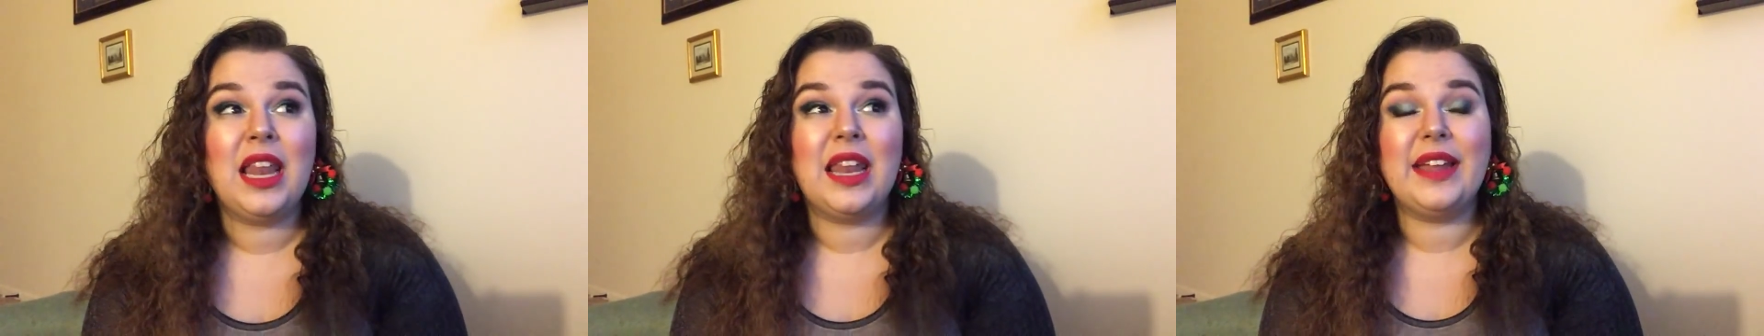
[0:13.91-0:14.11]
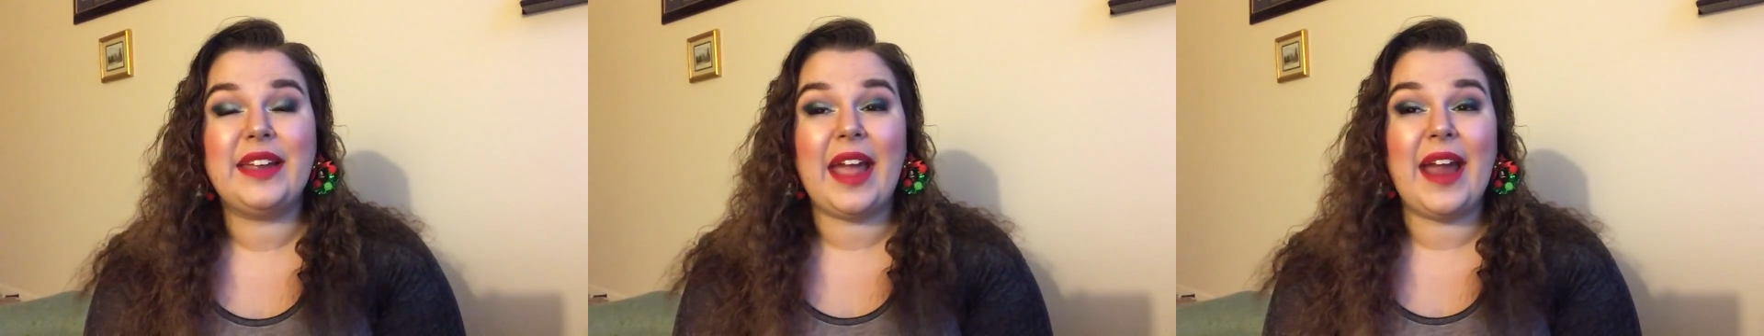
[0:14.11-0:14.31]

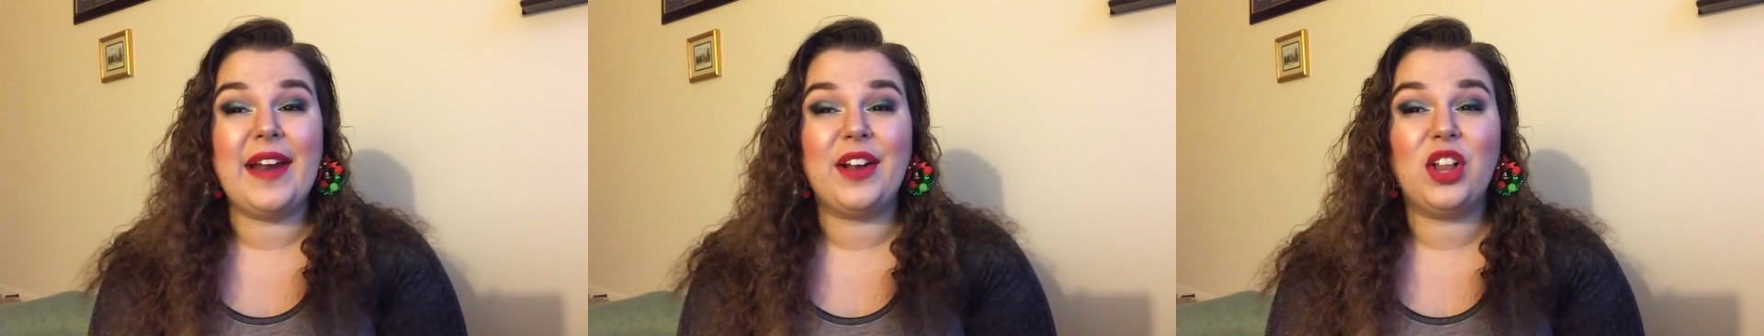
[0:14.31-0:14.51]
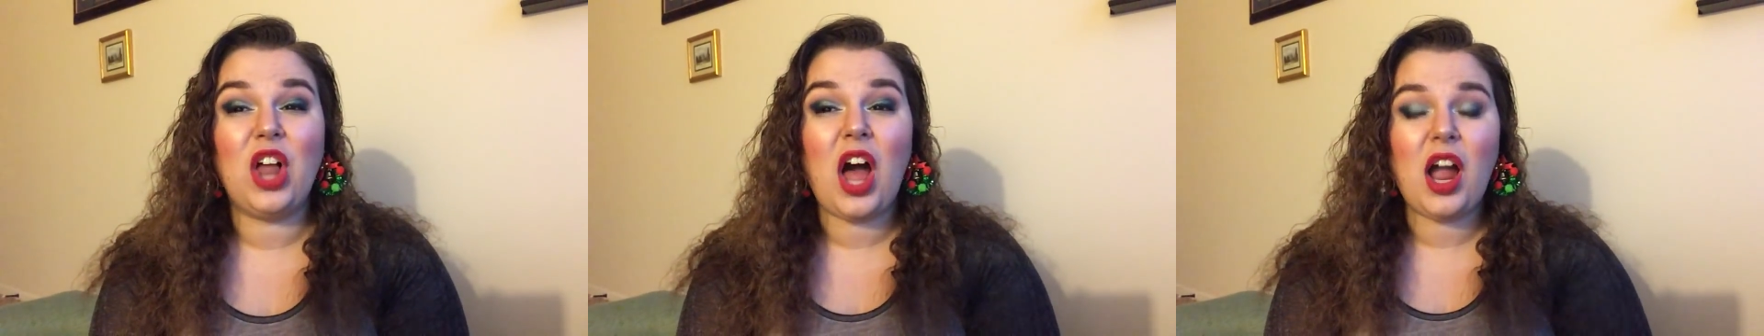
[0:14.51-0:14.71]
like
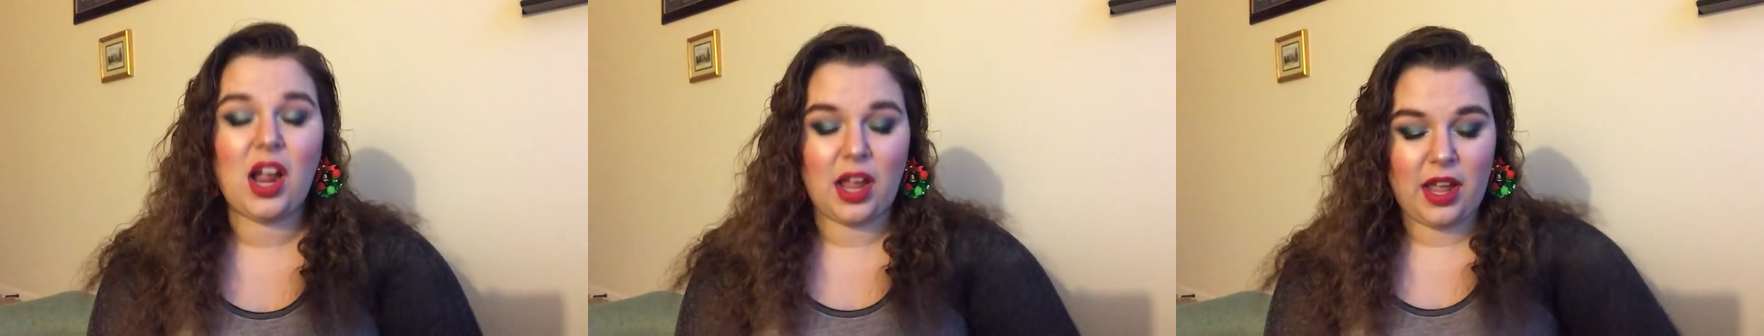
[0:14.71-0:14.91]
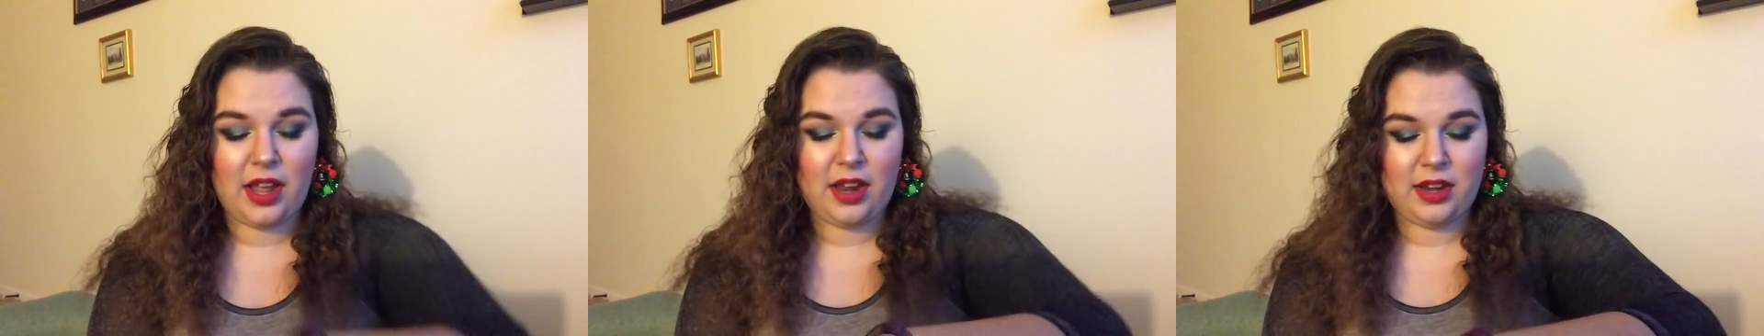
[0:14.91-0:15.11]
8
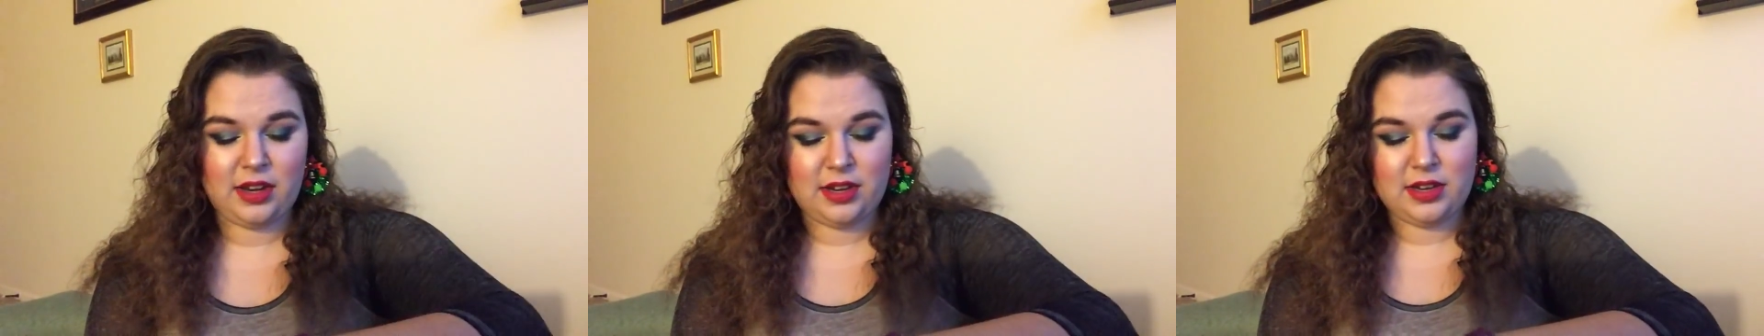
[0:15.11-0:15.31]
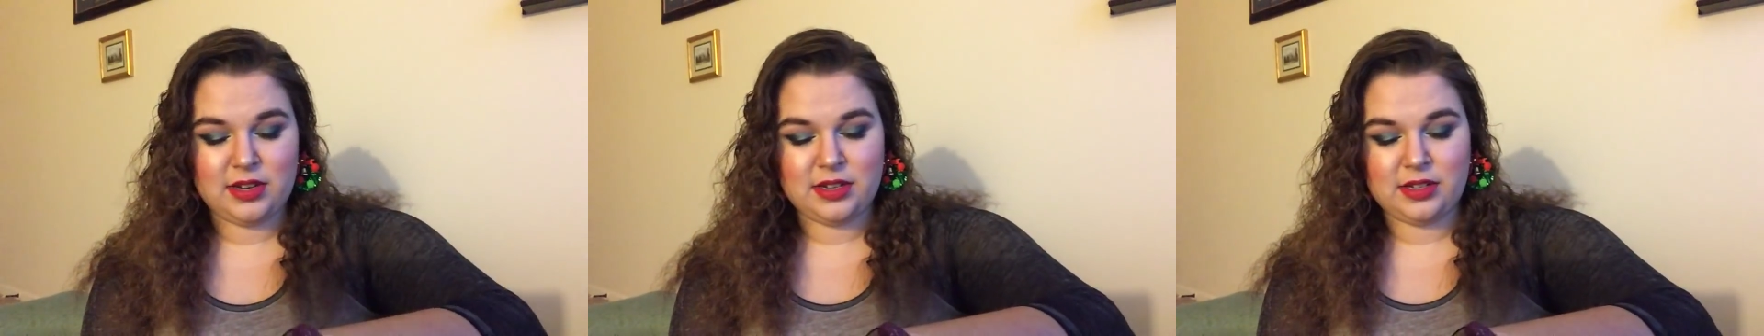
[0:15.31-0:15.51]
o'clock and
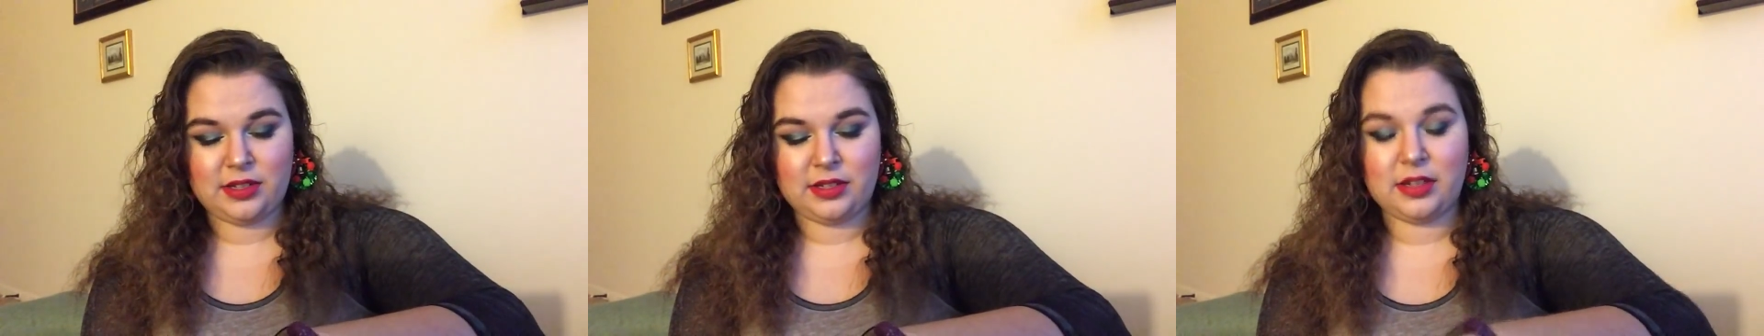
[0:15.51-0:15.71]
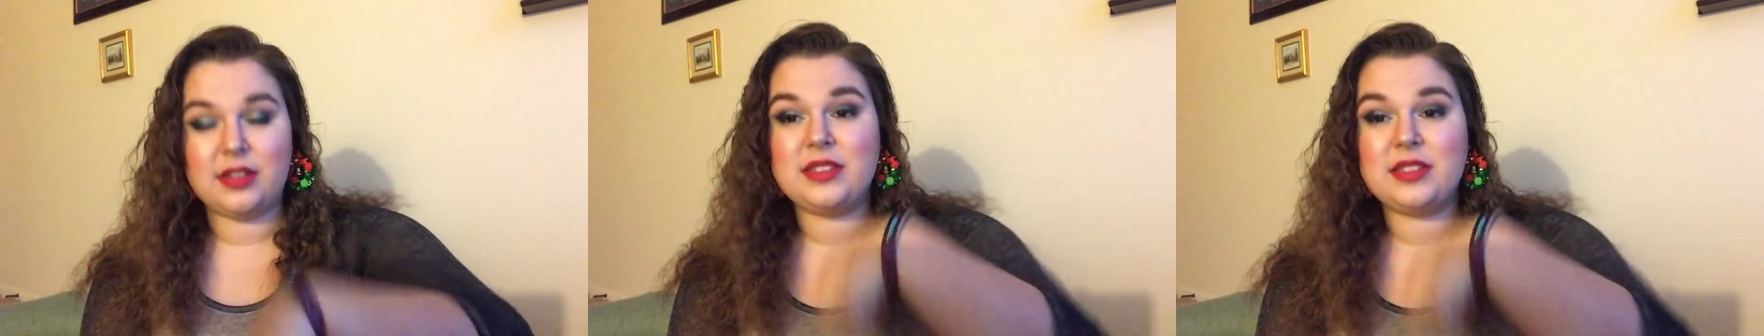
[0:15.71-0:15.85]
it is